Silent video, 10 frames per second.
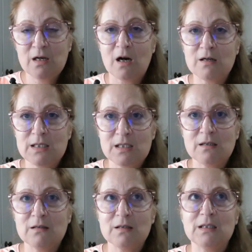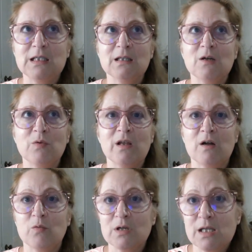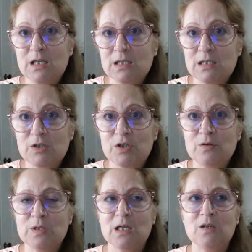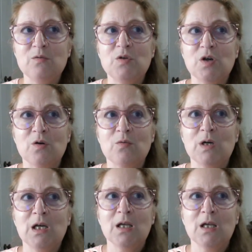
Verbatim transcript: are still dealing with unworthiness issues and you don't